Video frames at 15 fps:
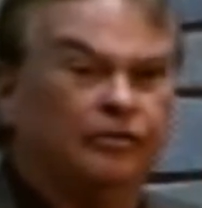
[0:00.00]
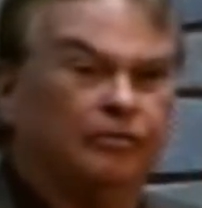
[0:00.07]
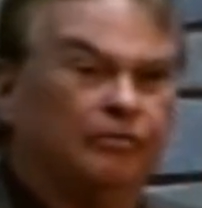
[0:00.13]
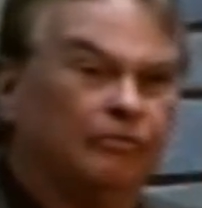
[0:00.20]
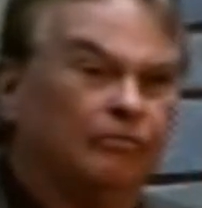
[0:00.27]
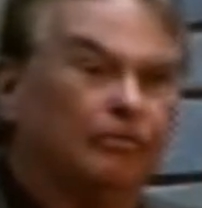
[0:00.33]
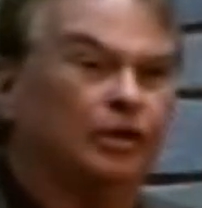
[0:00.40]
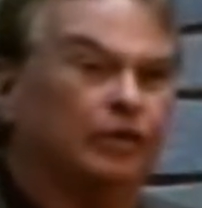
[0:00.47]

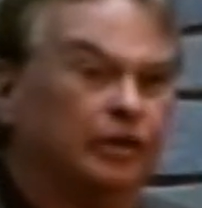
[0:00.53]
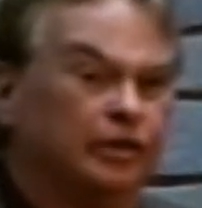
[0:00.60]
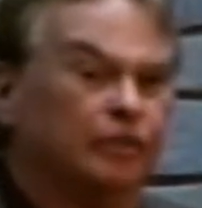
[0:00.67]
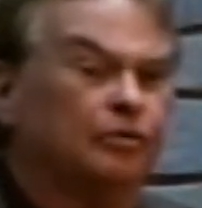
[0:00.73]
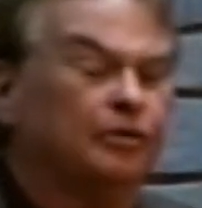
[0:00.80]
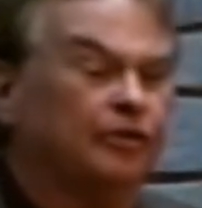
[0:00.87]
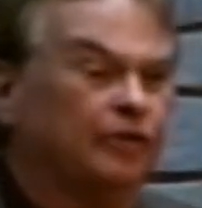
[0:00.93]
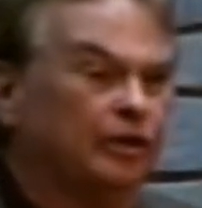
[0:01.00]
really
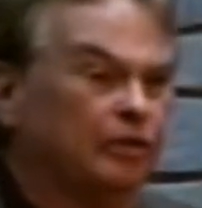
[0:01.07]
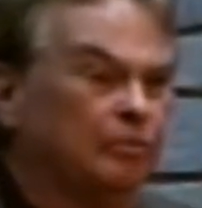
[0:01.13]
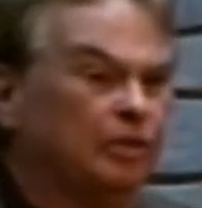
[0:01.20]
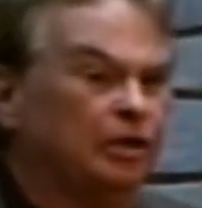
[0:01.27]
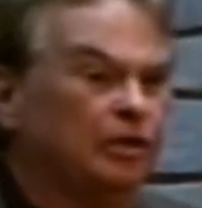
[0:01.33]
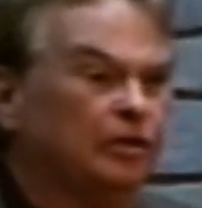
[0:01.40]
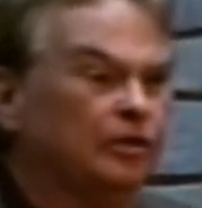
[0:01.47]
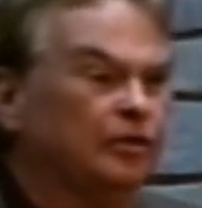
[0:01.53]
interesting to
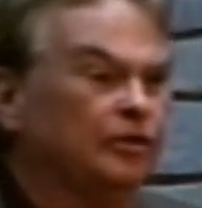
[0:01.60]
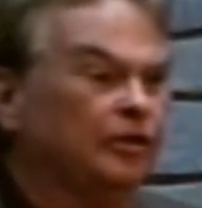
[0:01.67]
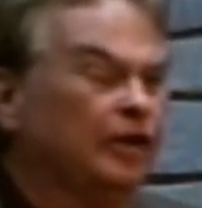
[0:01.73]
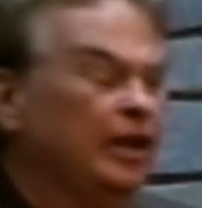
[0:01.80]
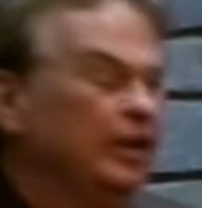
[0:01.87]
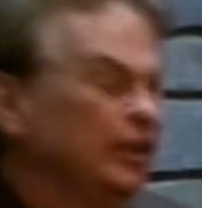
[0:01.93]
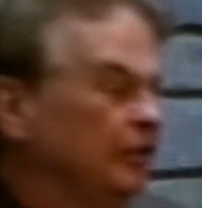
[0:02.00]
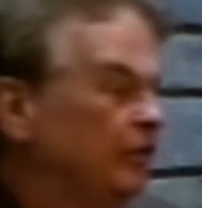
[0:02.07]
me,
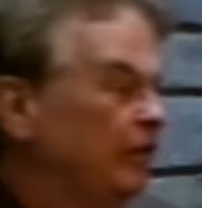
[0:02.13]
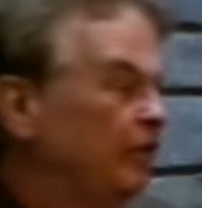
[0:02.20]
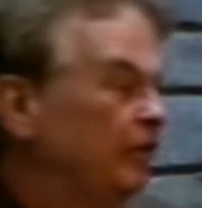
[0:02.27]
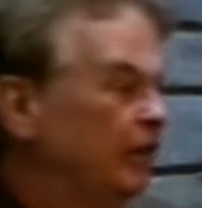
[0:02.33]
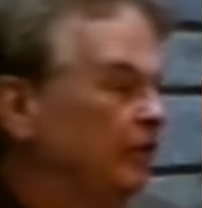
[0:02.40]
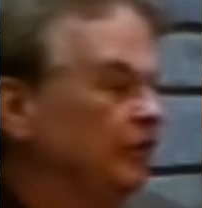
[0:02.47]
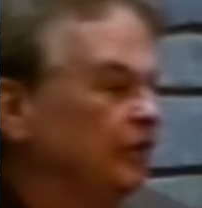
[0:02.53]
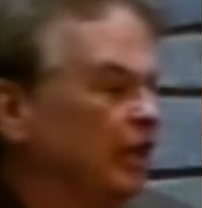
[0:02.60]
because I've
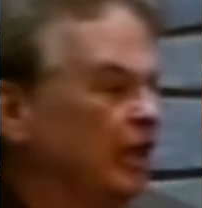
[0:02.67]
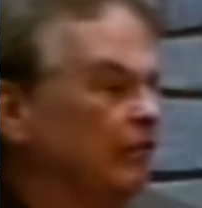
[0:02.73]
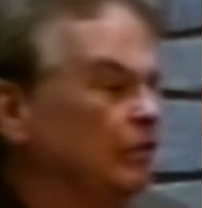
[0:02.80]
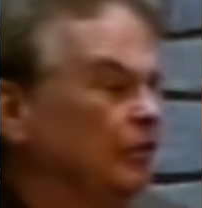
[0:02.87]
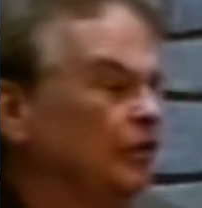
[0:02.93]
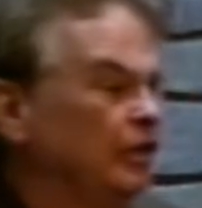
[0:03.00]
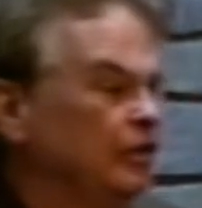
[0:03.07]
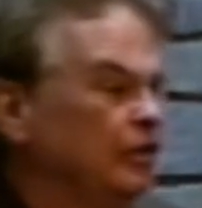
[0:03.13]
had this
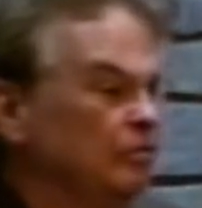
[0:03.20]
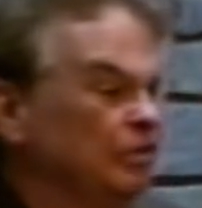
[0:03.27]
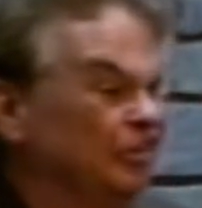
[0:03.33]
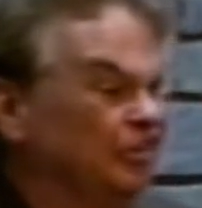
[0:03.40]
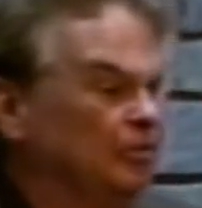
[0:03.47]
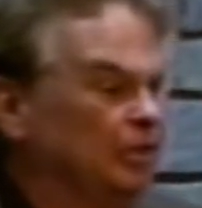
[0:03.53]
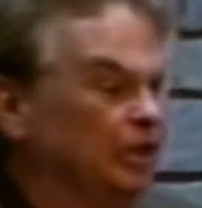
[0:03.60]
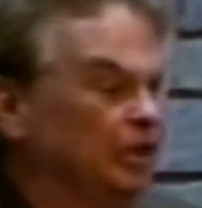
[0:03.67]
conversation with
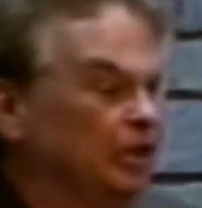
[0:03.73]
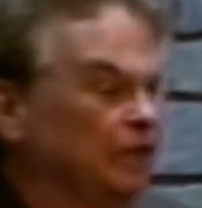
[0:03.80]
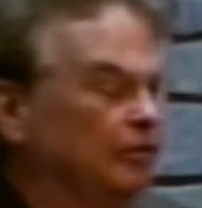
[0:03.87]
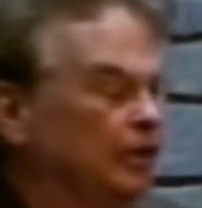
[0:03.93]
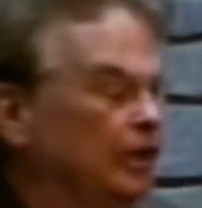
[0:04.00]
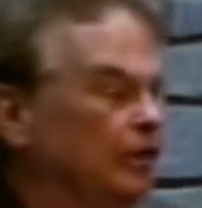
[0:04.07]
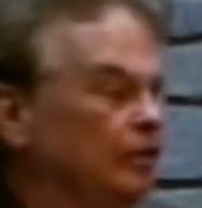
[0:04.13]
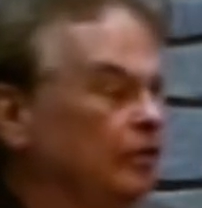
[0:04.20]
some other
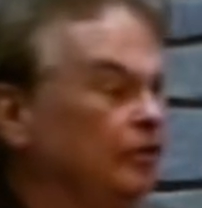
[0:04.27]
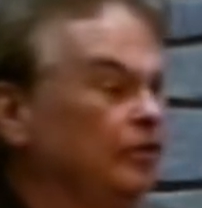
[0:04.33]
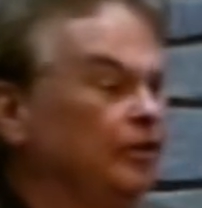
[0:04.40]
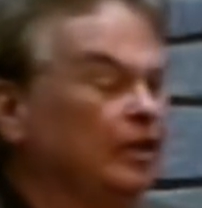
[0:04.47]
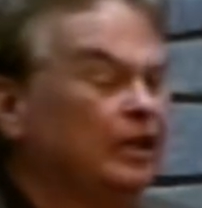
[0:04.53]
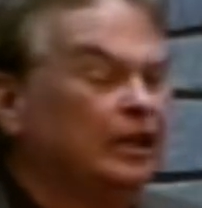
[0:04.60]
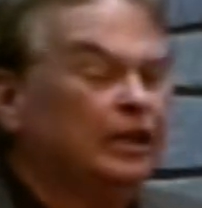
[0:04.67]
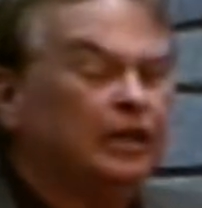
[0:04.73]
friends
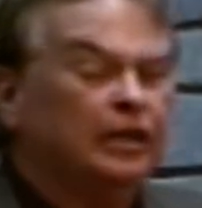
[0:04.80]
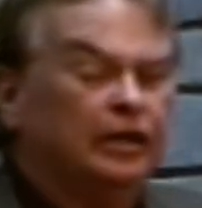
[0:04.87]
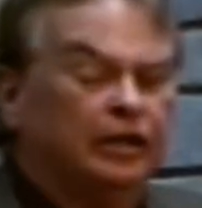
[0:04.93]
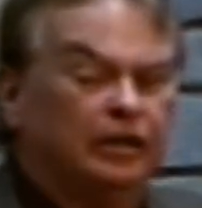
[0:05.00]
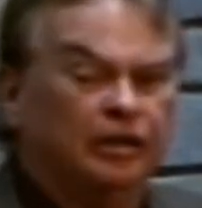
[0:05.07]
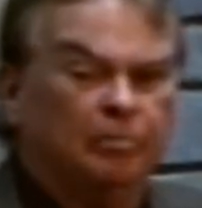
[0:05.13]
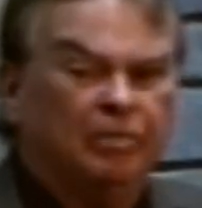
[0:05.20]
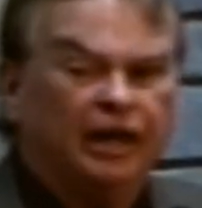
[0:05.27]

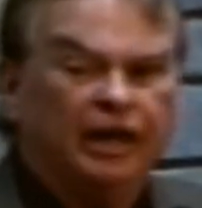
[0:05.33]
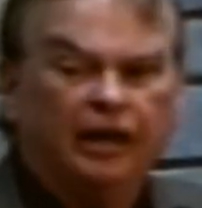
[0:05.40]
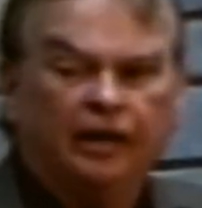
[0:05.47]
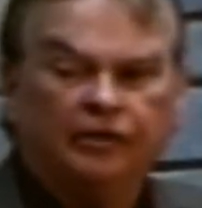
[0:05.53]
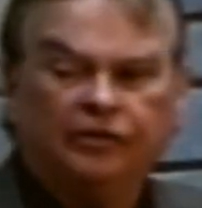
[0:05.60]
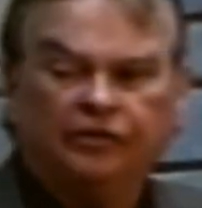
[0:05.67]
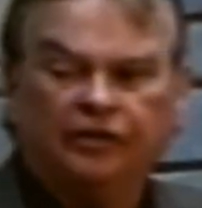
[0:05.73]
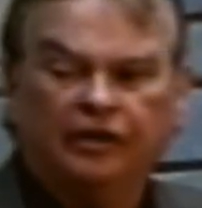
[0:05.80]
in the
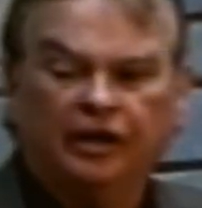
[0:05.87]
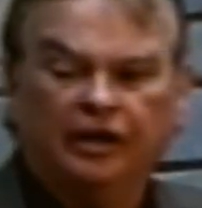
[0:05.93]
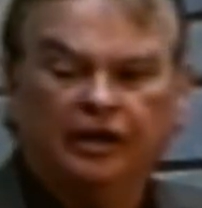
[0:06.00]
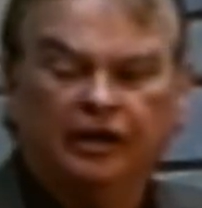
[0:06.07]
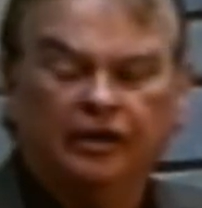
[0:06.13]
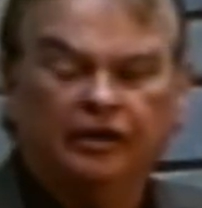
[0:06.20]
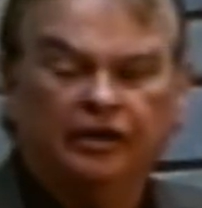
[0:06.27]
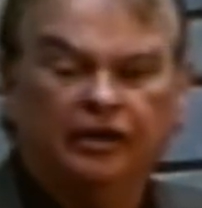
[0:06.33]
past,
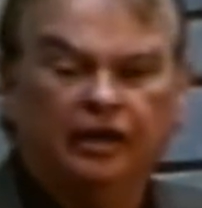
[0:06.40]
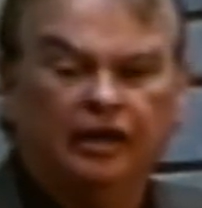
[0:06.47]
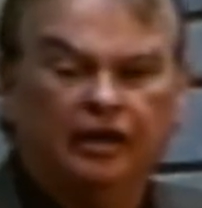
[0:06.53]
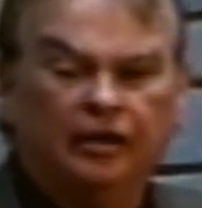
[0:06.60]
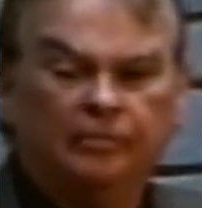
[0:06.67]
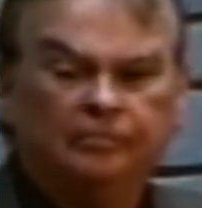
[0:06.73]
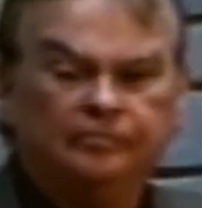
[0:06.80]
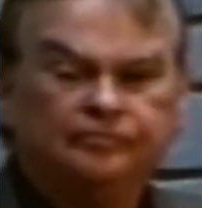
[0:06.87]
and
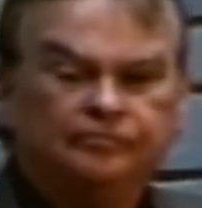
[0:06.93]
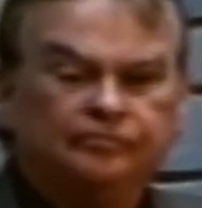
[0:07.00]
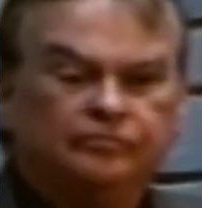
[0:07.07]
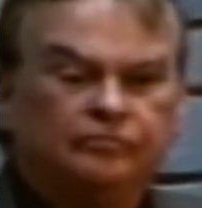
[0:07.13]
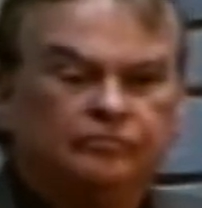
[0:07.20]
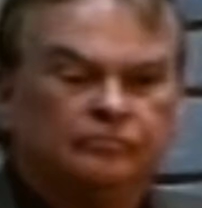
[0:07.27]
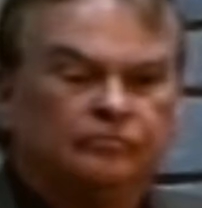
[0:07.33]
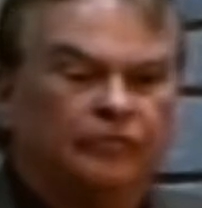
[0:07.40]

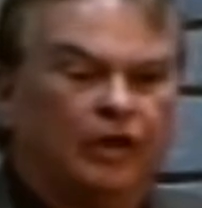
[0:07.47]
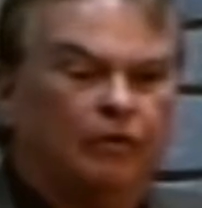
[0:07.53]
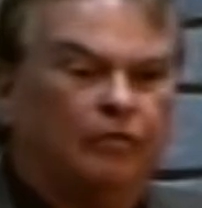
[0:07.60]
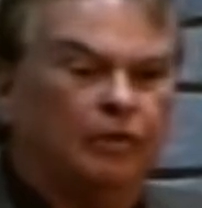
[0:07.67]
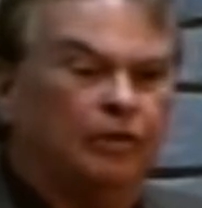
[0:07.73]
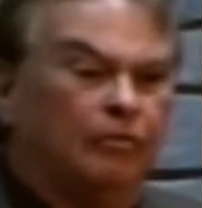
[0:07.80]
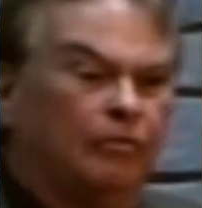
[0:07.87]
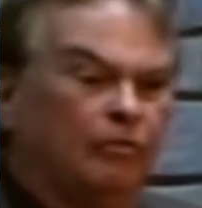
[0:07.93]

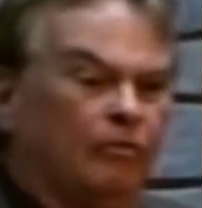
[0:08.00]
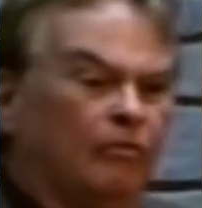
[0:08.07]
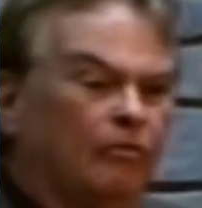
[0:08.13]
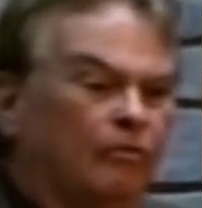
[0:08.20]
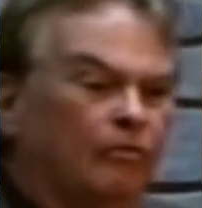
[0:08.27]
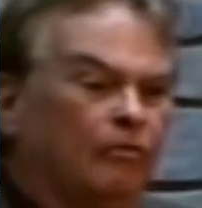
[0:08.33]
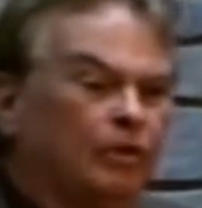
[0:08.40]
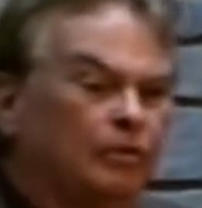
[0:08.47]
when
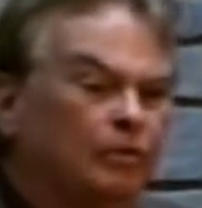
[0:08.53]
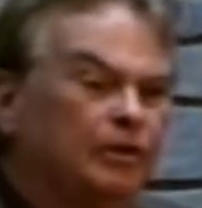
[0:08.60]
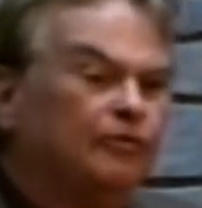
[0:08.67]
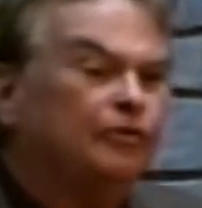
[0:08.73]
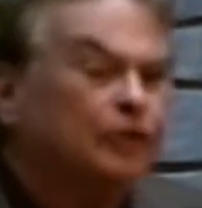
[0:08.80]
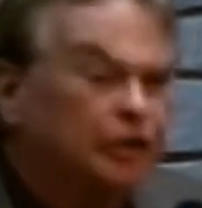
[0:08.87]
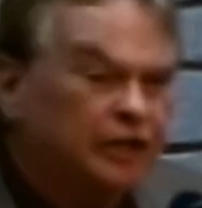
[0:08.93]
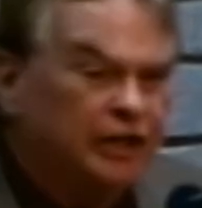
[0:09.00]
we
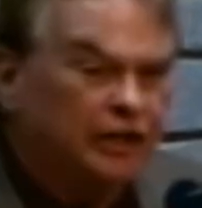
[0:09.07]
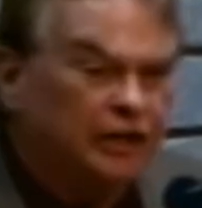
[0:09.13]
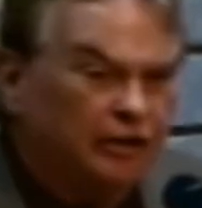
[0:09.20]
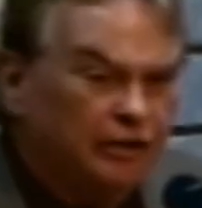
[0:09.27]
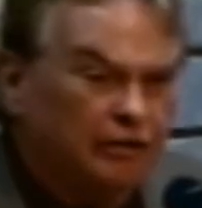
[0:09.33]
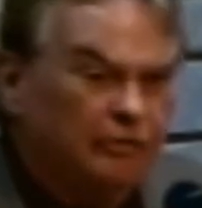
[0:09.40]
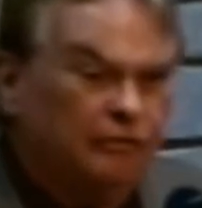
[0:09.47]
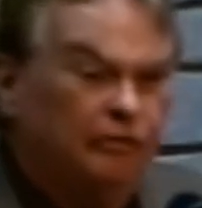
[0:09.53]

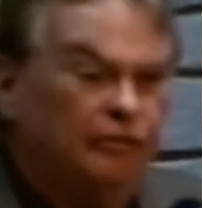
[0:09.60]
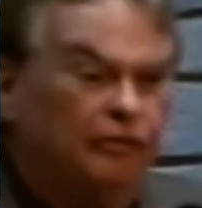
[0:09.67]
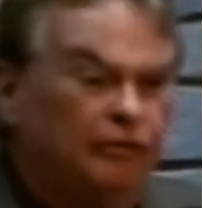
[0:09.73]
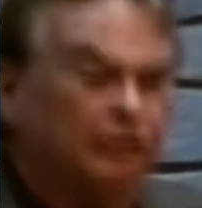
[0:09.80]
forgive,